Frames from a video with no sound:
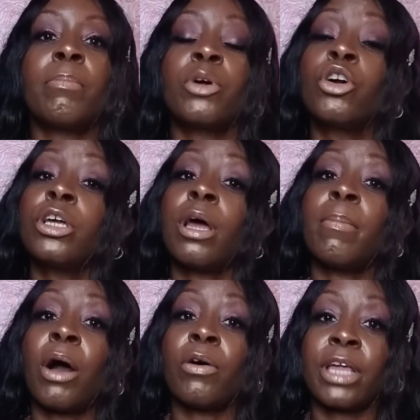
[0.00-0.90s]
good
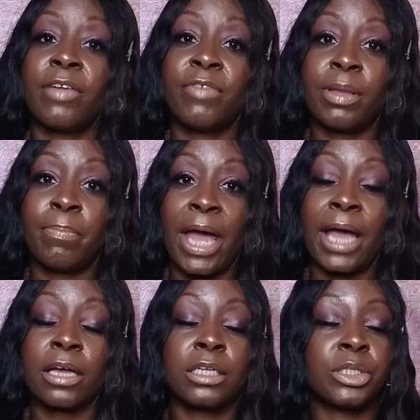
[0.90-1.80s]
about giving
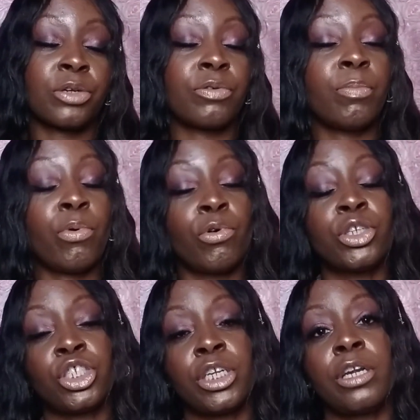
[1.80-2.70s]
back a certain
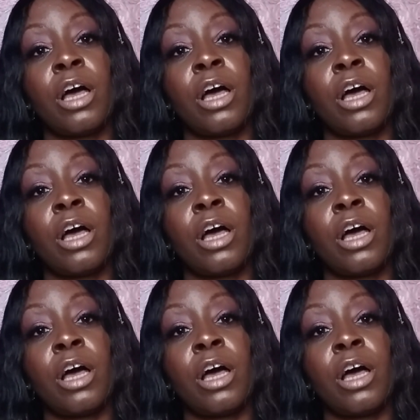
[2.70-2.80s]
portion